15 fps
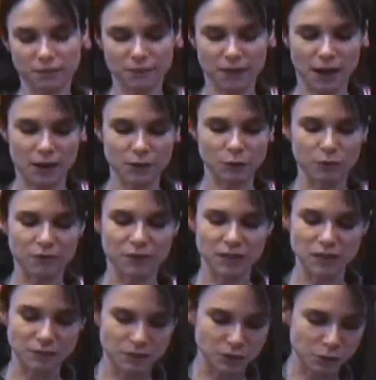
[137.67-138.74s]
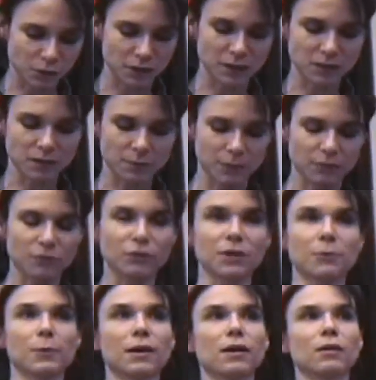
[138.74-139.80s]
value of individualism and free
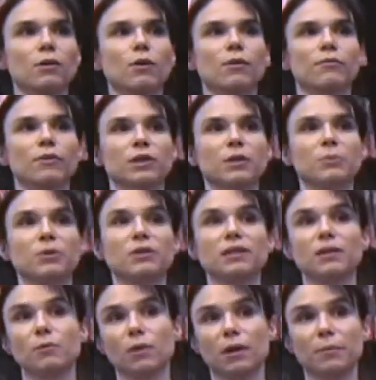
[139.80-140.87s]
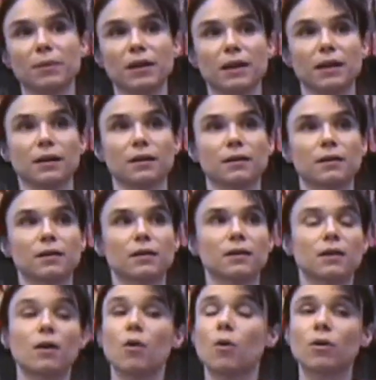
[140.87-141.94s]
will over community well-being,
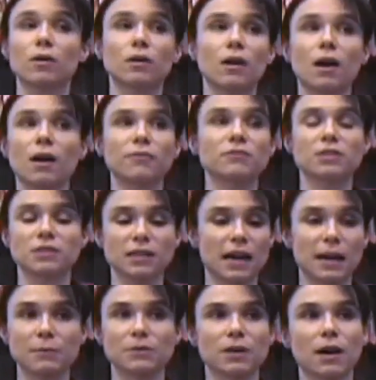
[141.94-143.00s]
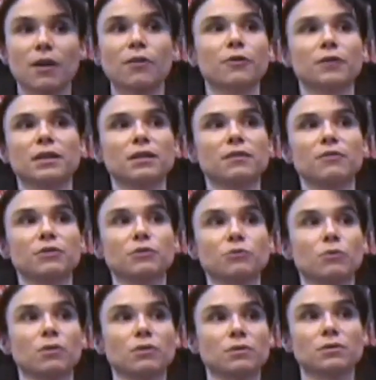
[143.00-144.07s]
or oftentimes other
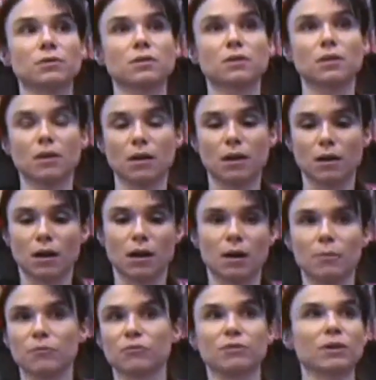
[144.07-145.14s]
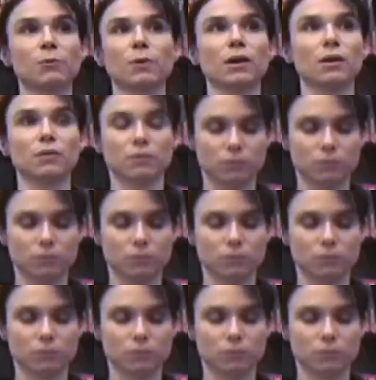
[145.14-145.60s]
individuals' free will.